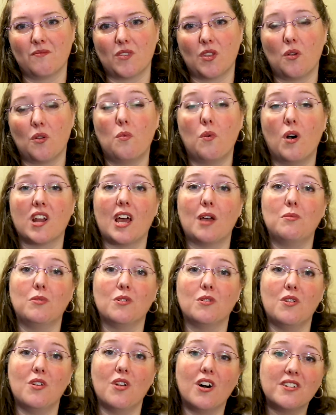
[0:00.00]
What I
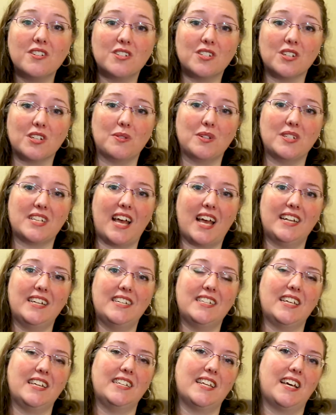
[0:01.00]
will not do is add
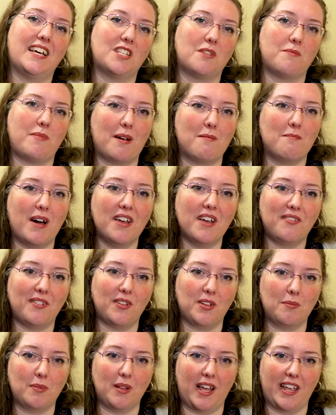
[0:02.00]
details about my
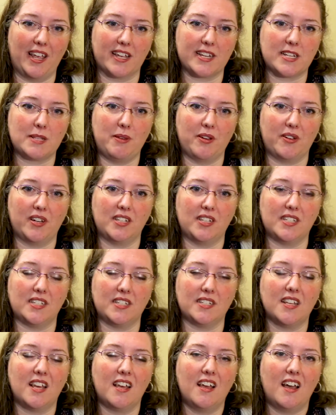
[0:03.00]
flute playing
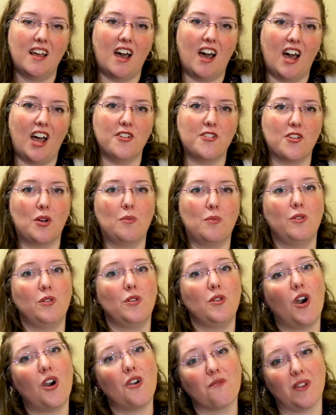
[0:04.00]
experiences I know will
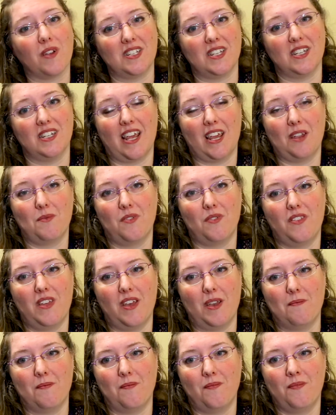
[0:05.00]
not resonate with
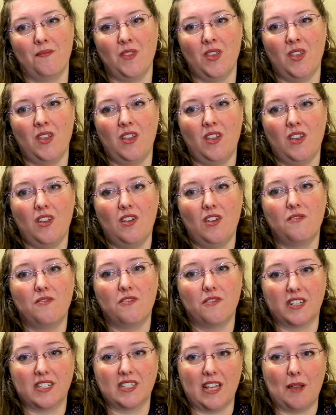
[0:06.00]
them.
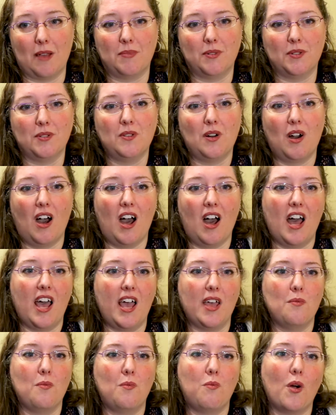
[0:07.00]
For example,
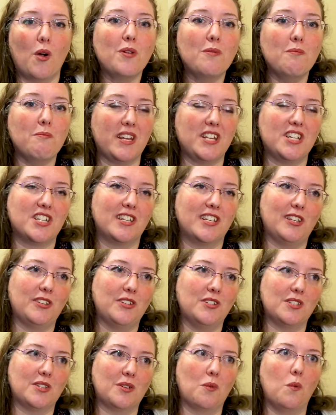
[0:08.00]
I won't mention
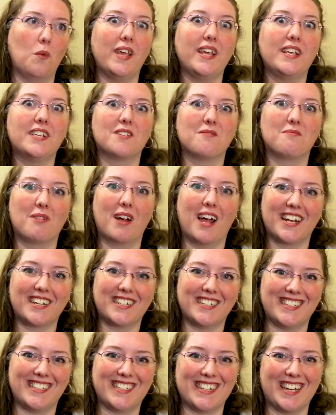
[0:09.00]
losing weeks of
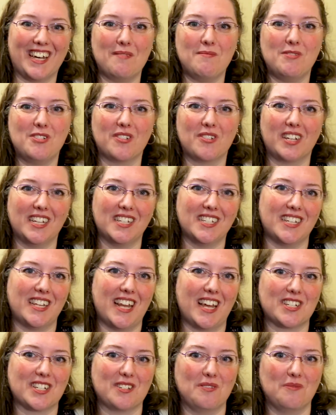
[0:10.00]
practice time during
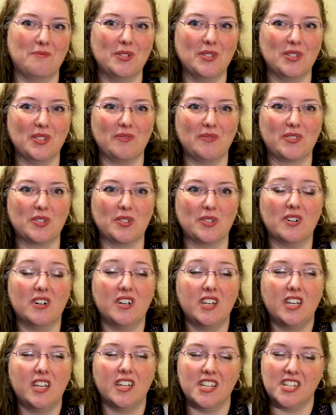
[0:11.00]
international moves or
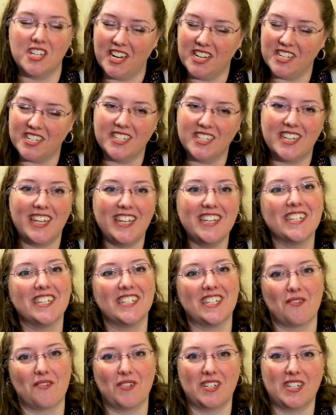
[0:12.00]
changing
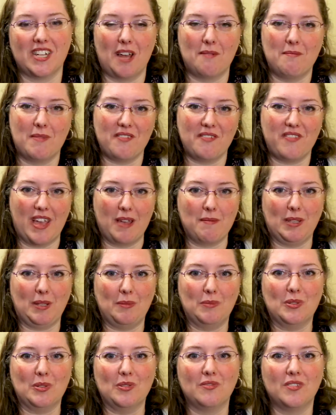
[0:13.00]
teachers every time my family
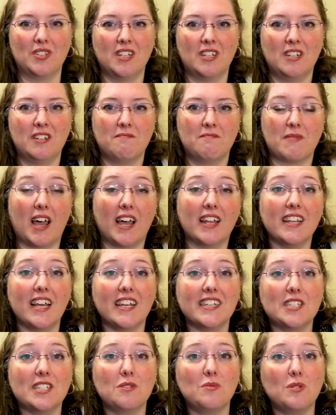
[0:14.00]
moved,
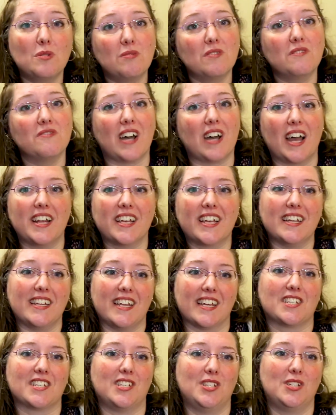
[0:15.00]
unless it will provide a
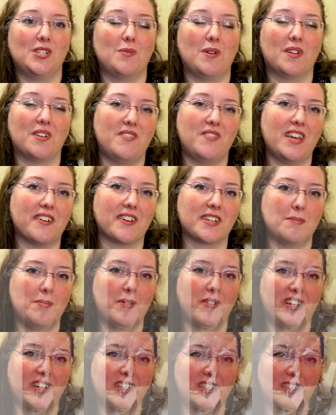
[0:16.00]
connection to one of their
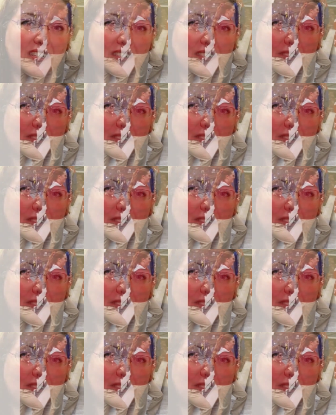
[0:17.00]
experiences.